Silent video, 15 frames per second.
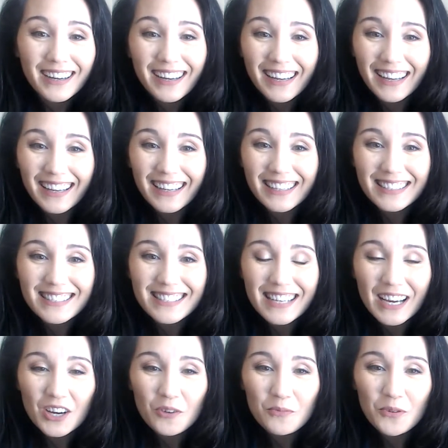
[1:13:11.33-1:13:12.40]
and
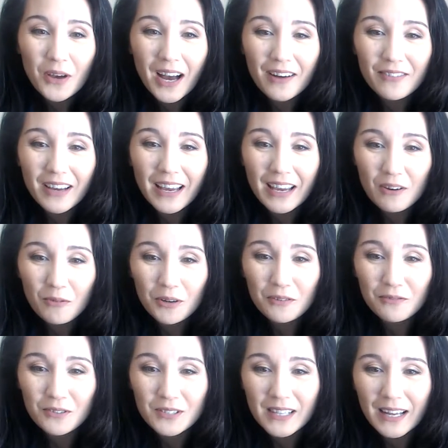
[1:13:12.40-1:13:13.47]
I hope you have a
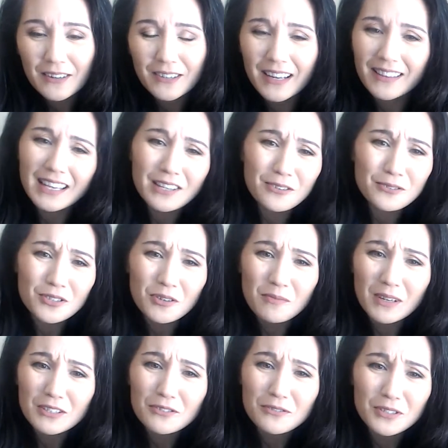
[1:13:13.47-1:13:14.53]
wonderful Saturday. Thank you so
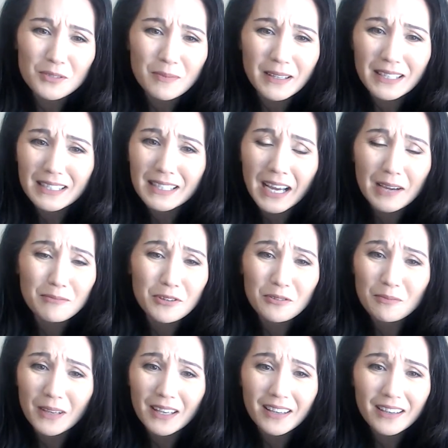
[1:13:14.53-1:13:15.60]
much for spending time with
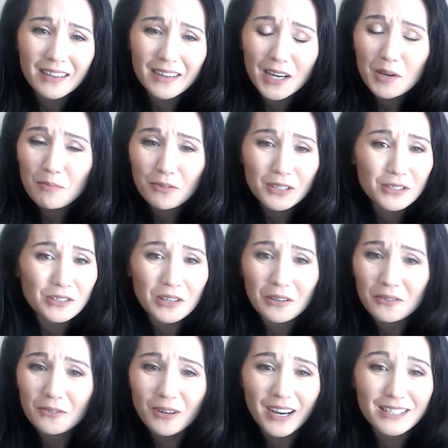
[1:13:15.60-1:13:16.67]
me. I appreciate
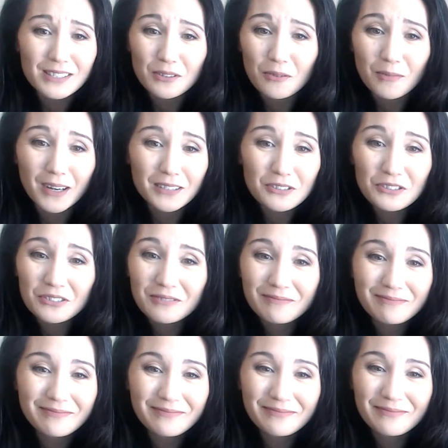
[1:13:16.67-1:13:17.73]
you guys so much.
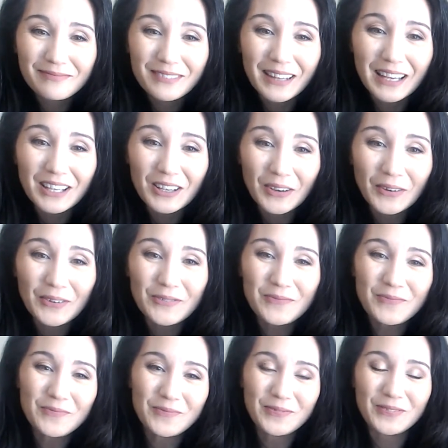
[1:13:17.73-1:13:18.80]
Thank you.
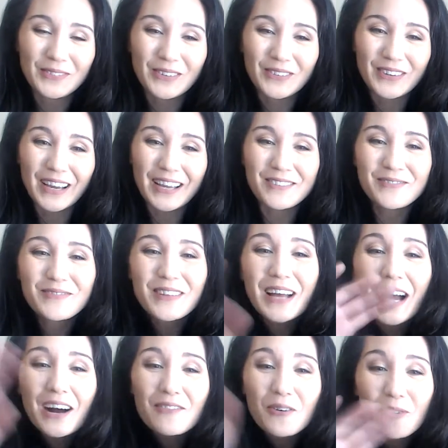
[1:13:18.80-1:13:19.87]
Okay,
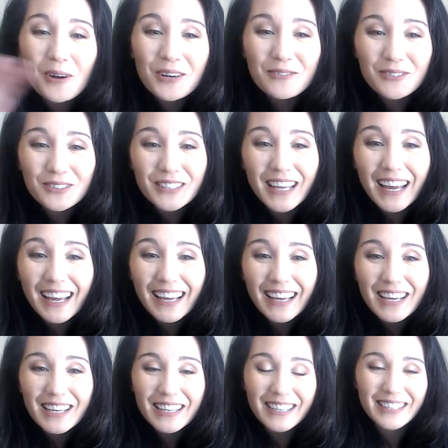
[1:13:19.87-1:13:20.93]
have a wonderful
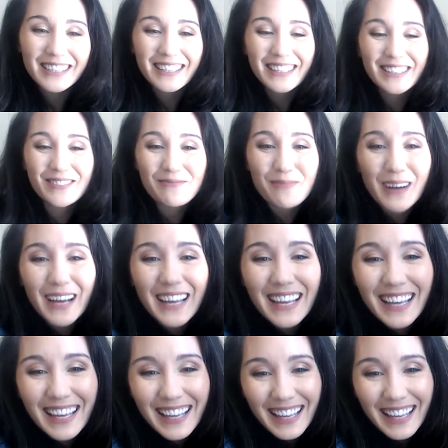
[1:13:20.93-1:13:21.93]
day. Bye.